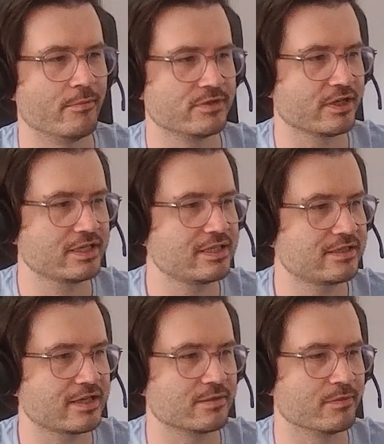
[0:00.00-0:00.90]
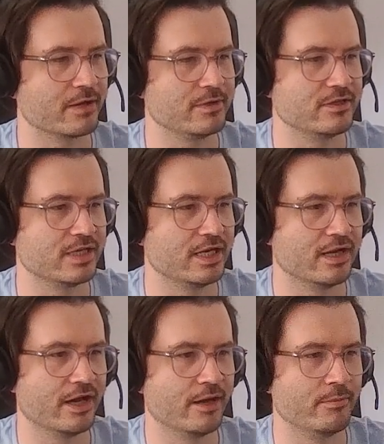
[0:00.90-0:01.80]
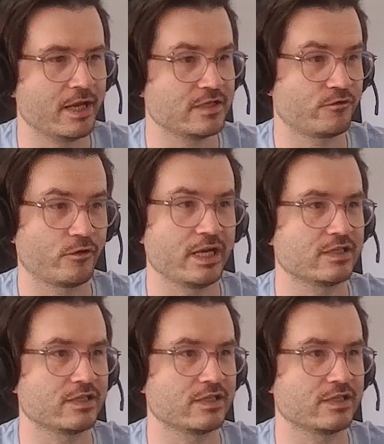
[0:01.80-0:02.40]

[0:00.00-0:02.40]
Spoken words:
So this is a system that I'm using. It's free.